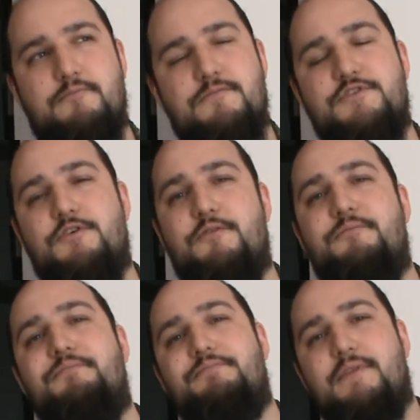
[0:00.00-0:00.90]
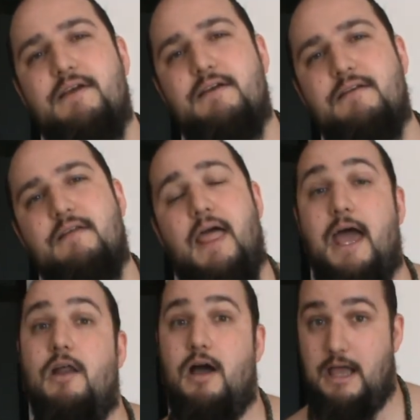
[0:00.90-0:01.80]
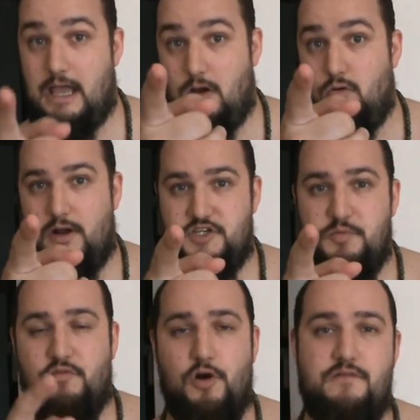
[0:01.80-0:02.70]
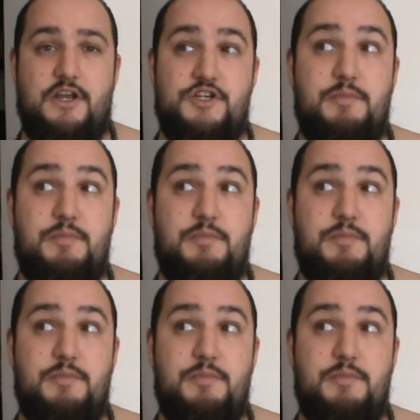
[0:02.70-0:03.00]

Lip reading: So, and and just before I finish,